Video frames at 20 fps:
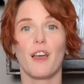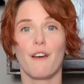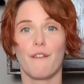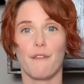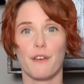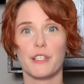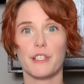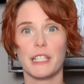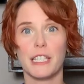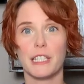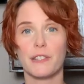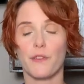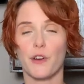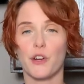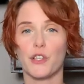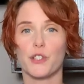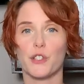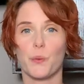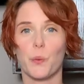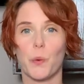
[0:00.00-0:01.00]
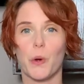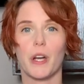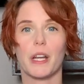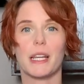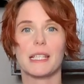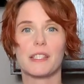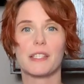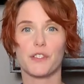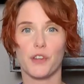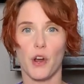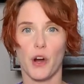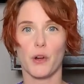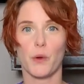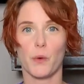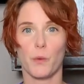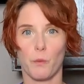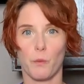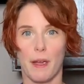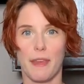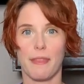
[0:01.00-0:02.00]
First things first, we're gonna start
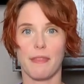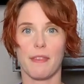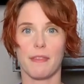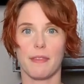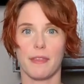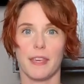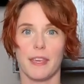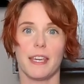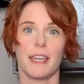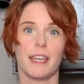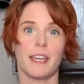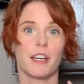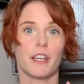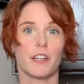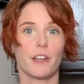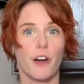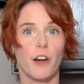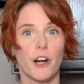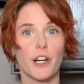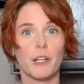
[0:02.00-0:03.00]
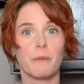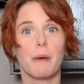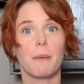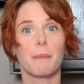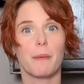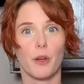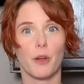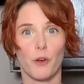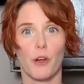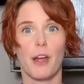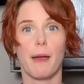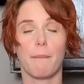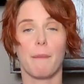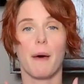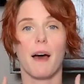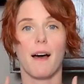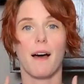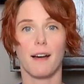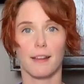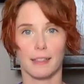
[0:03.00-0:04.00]
with the Cardamom Creme
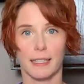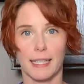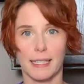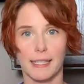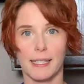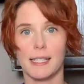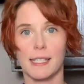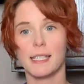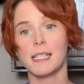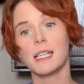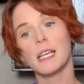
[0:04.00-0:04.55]
Anglaise.